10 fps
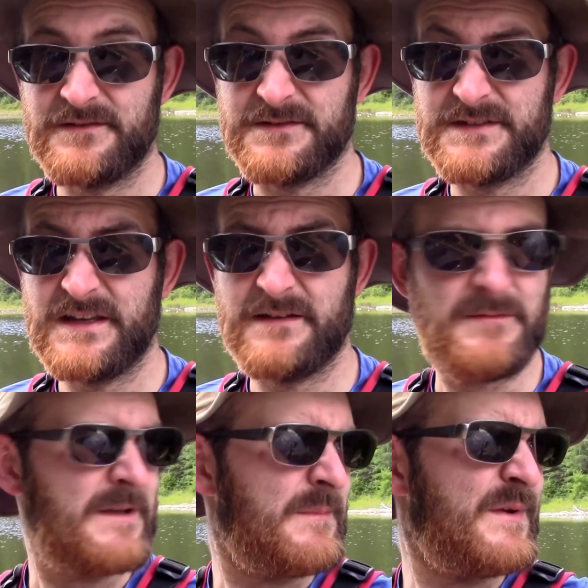We'll see how
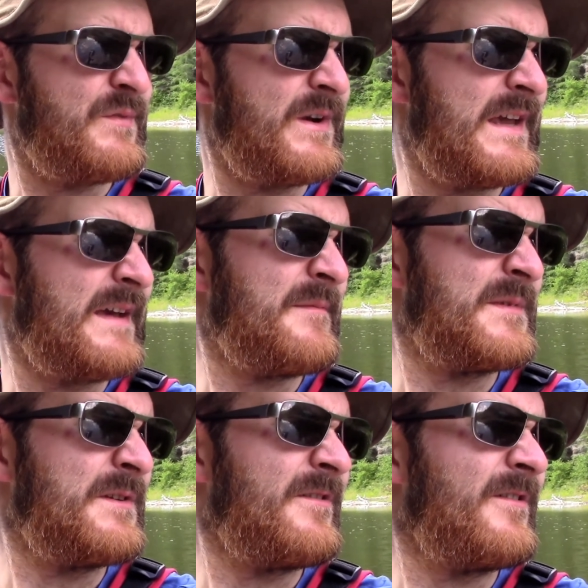many beaver dams
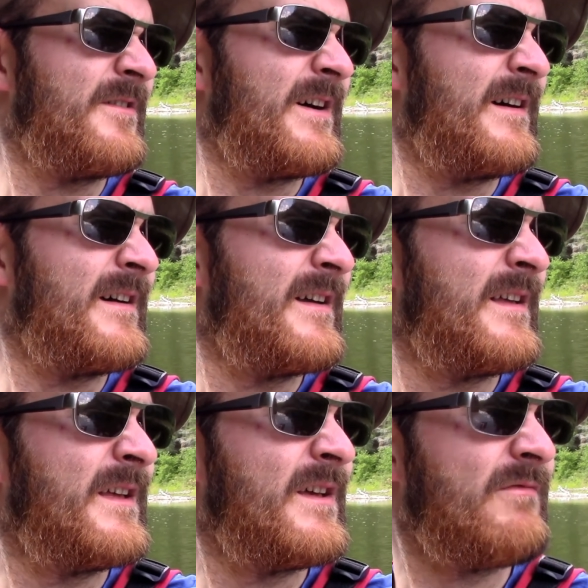or
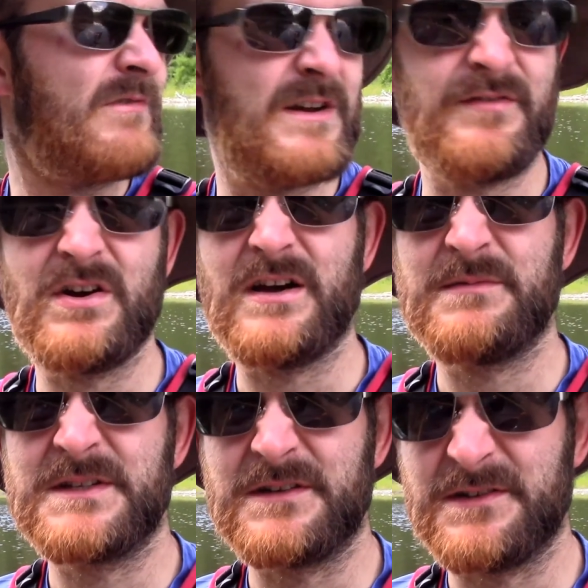whatever
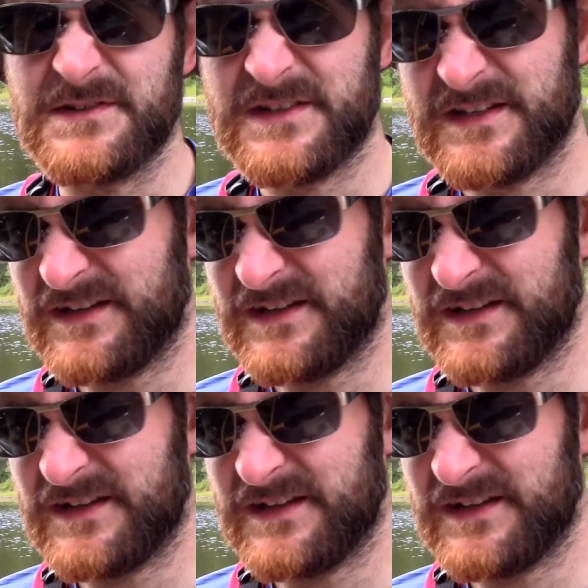obstacles